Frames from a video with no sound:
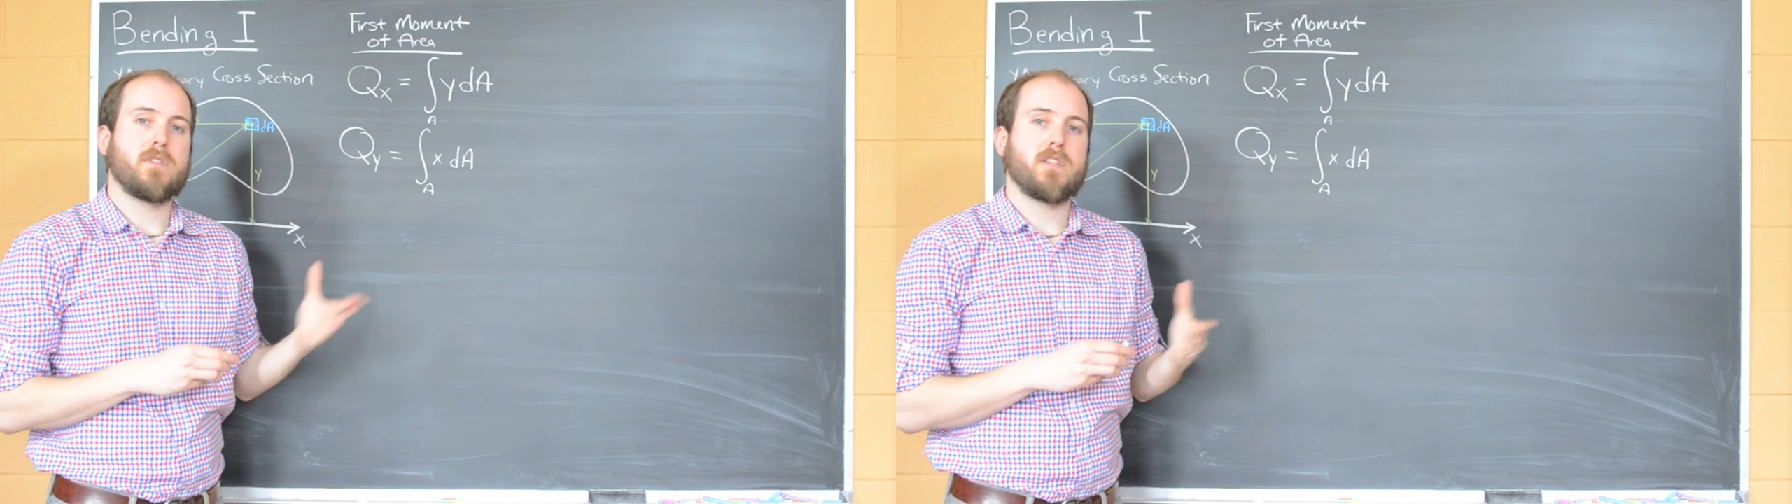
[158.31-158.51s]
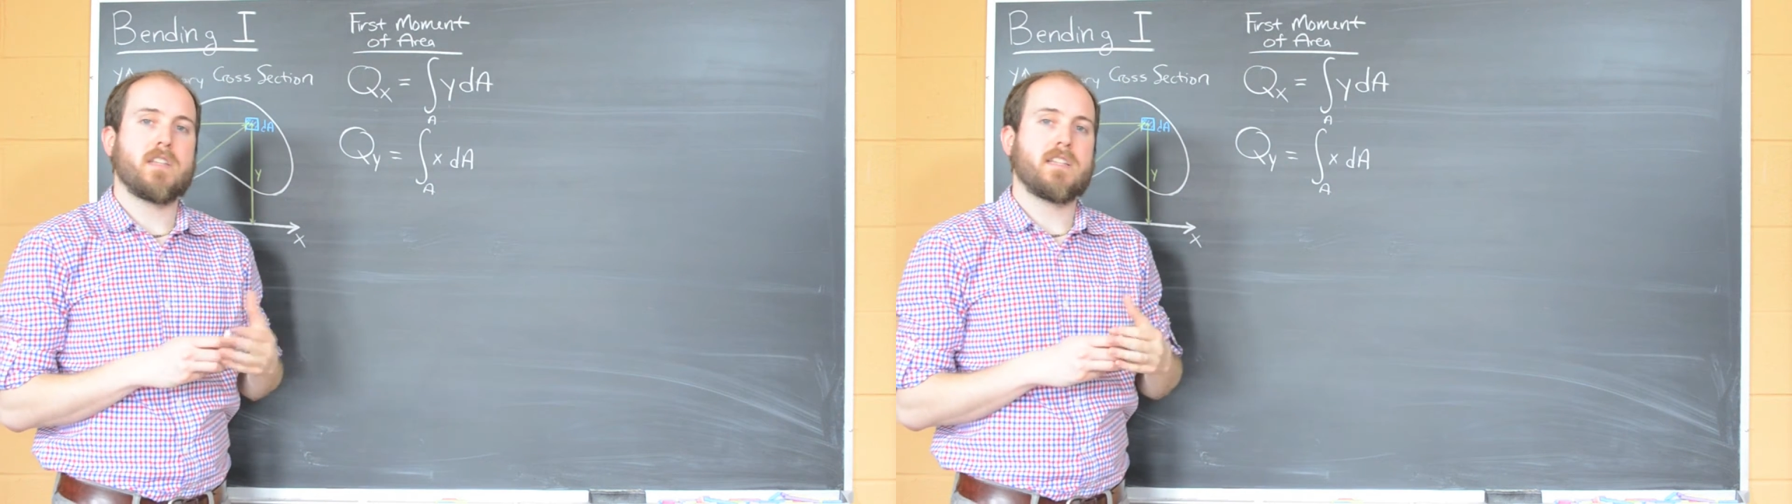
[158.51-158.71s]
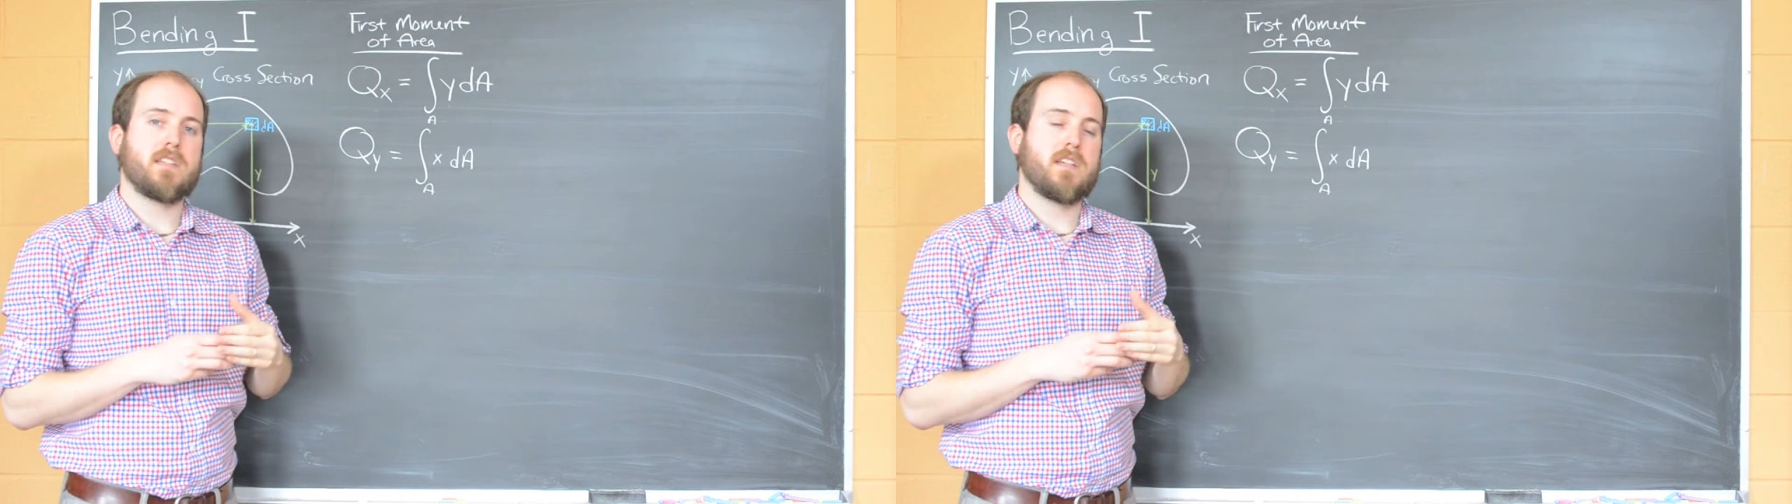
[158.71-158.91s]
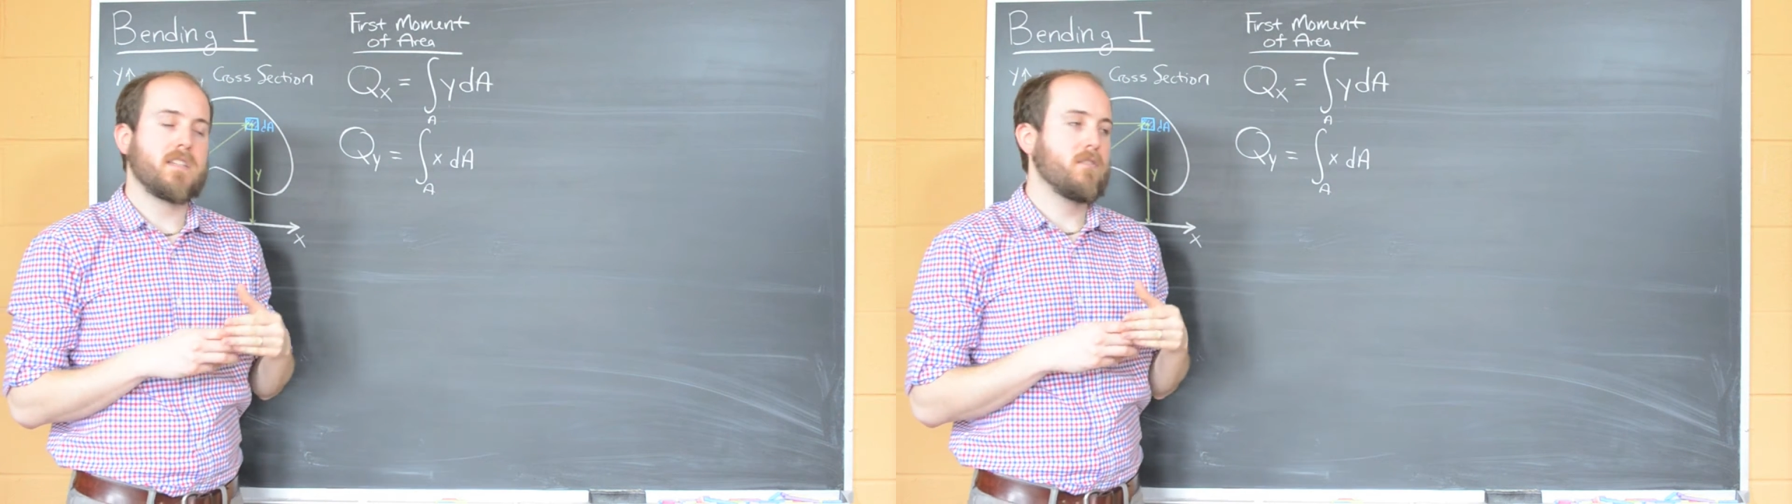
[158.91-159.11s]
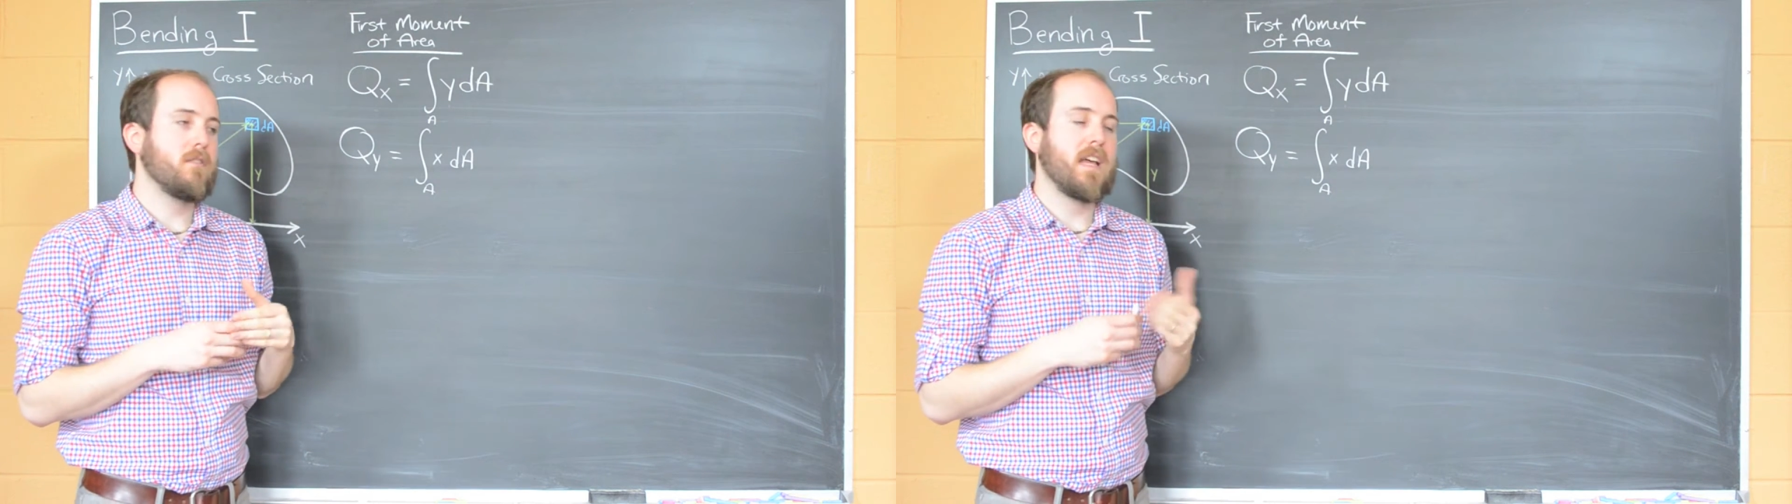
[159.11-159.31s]
which is it's
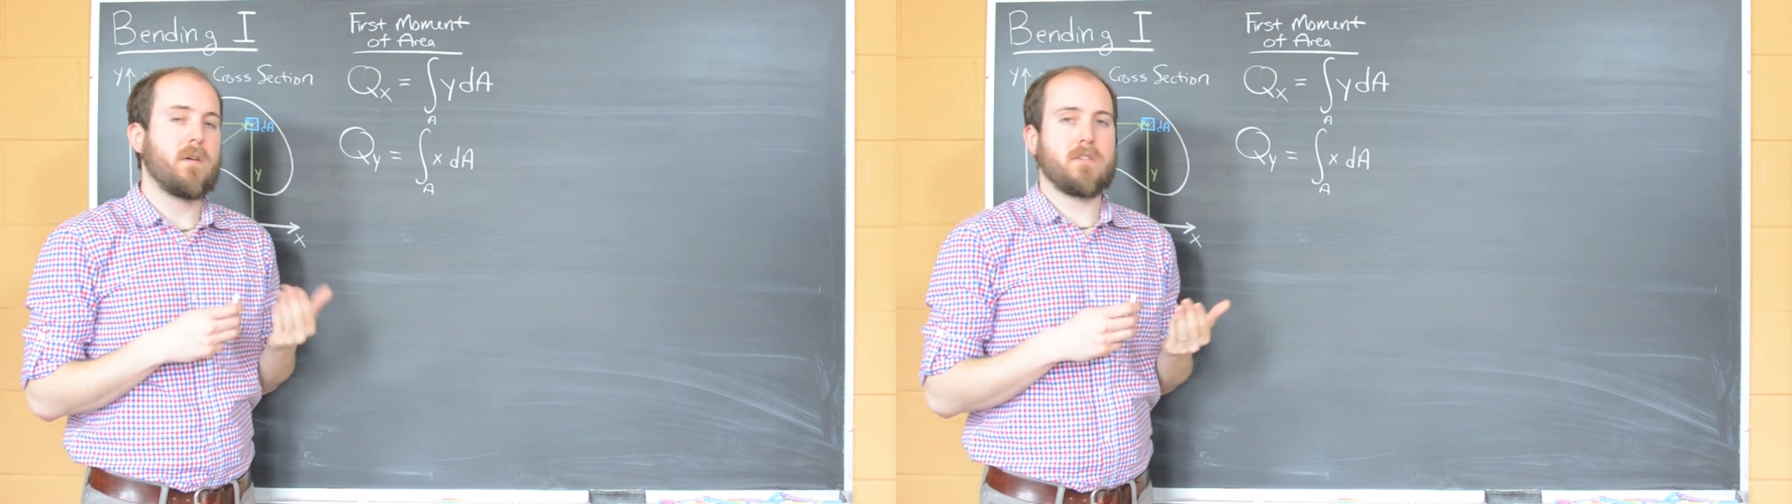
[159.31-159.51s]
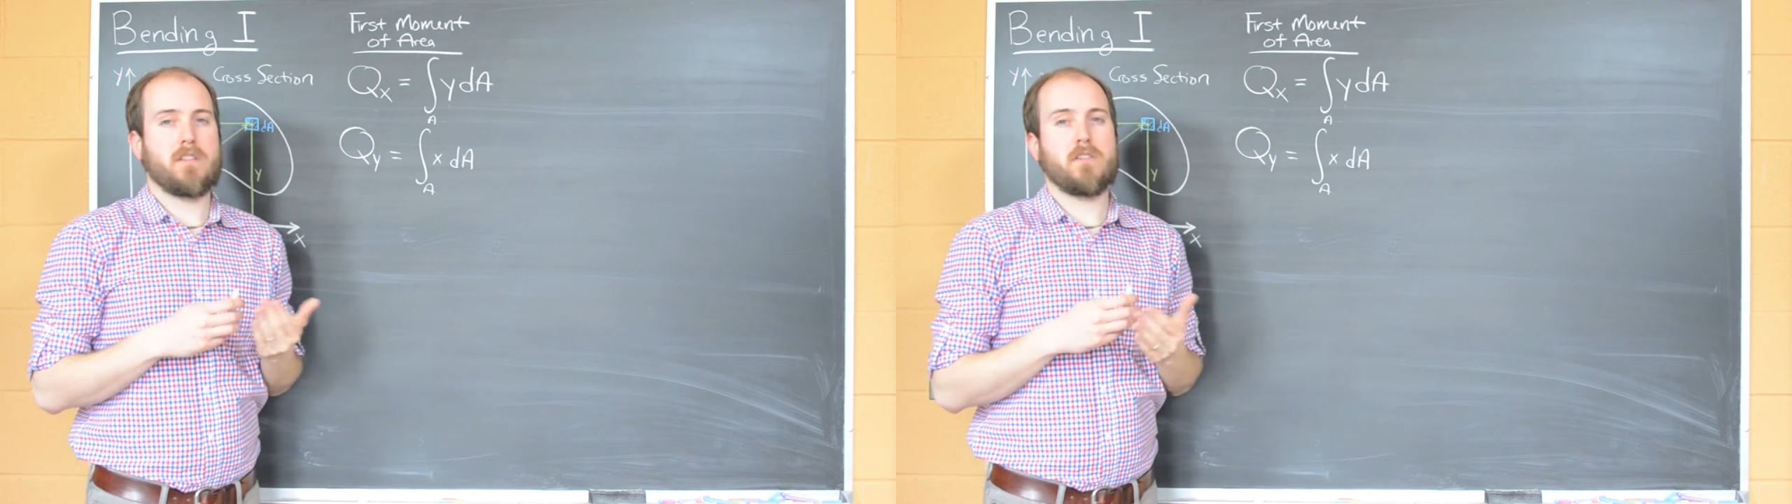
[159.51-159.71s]
going to allow us